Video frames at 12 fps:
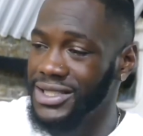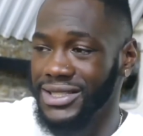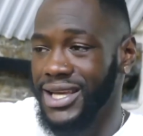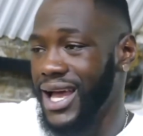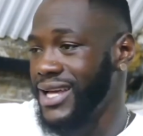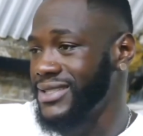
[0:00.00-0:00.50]
All
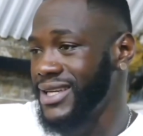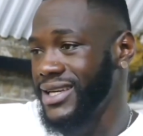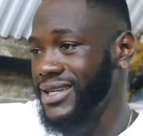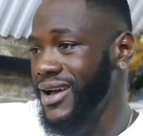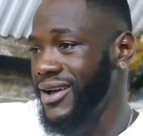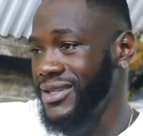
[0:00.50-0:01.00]
these guys
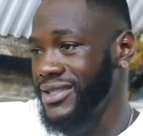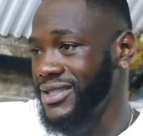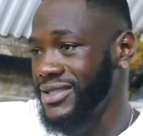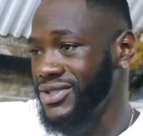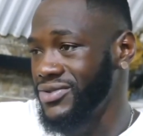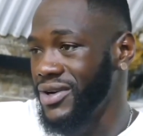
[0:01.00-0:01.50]
taking all
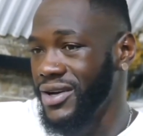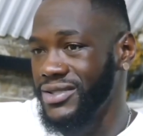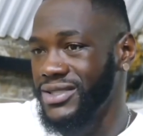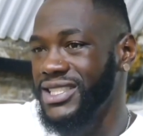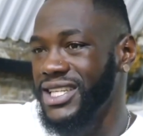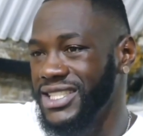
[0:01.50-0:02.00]
these
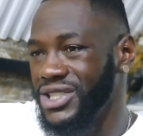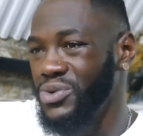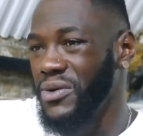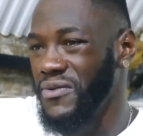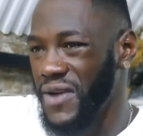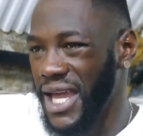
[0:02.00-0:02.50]
drugs
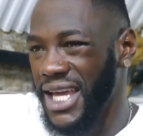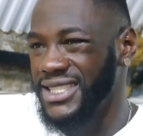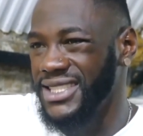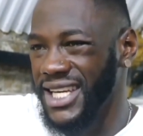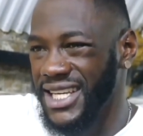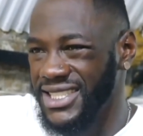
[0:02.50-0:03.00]
just to
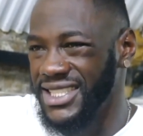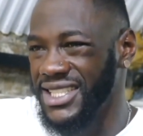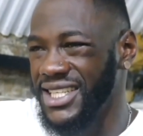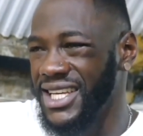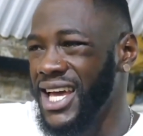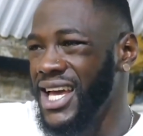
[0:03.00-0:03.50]
advance,
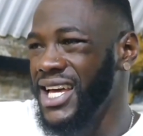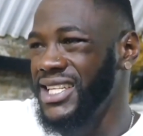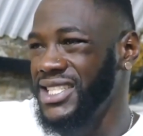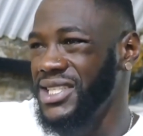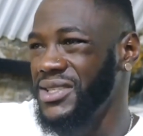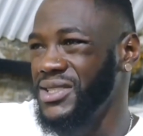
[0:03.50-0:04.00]
just to
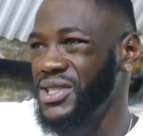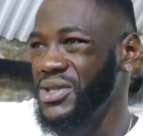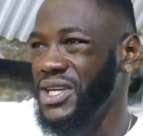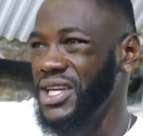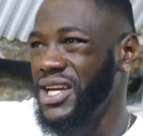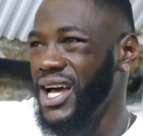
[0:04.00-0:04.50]

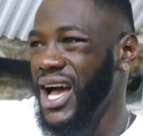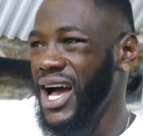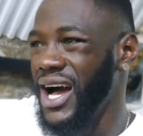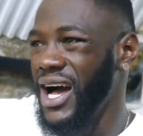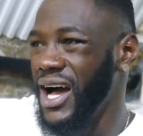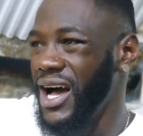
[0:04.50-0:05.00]
get
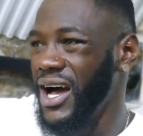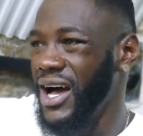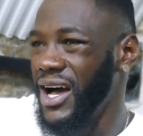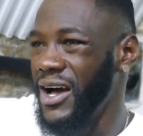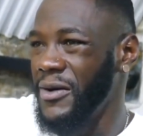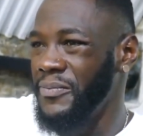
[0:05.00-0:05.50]

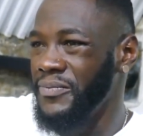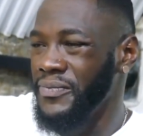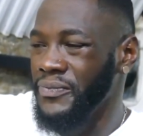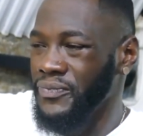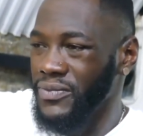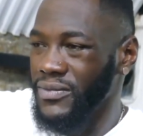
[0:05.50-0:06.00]
a
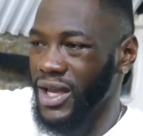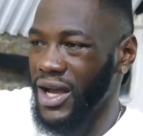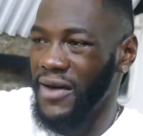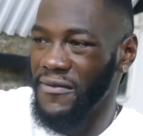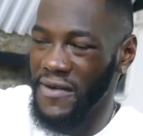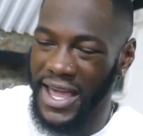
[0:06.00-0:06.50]

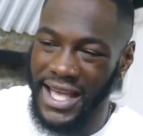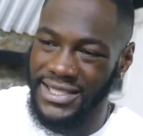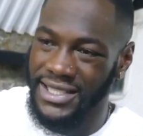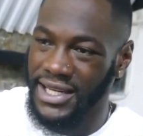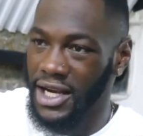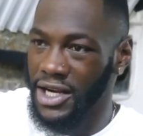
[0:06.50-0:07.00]

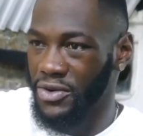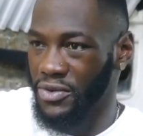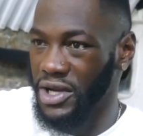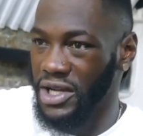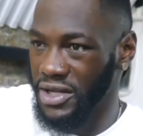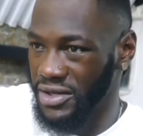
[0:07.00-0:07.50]
advance in their
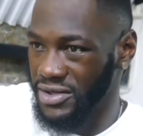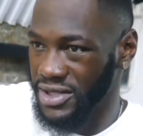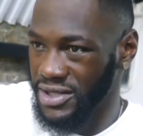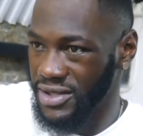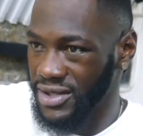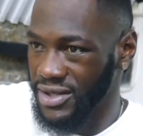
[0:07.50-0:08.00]

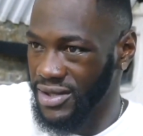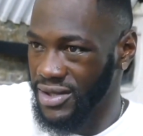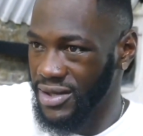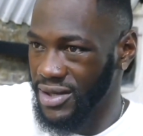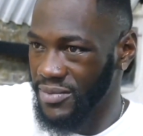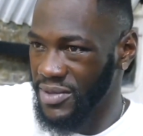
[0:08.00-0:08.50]
careers,
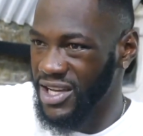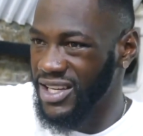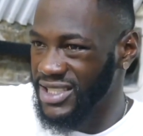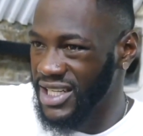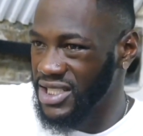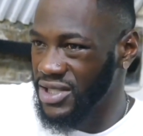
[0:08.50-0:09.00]

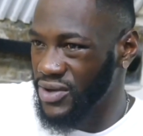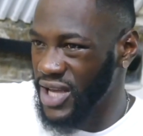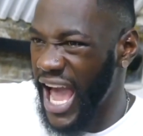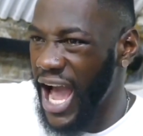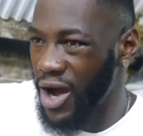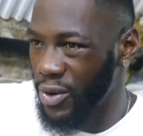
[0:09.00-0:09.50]
because they're too
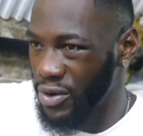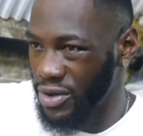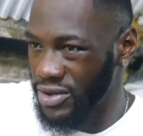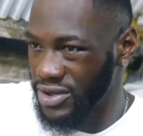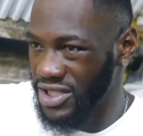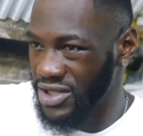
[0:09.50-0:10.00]

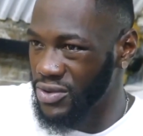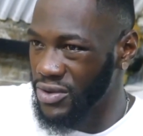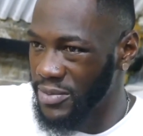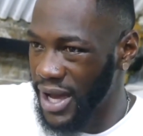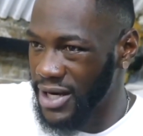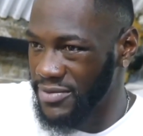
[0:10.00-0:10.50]
coward to
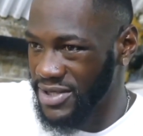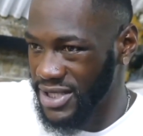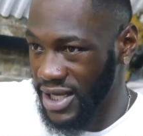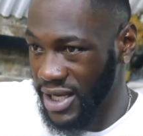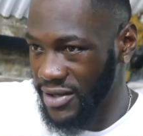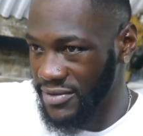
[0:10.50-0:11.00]
do it by
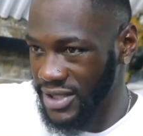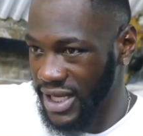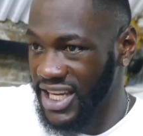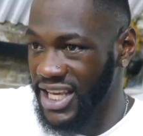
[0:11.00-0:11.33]
themselves.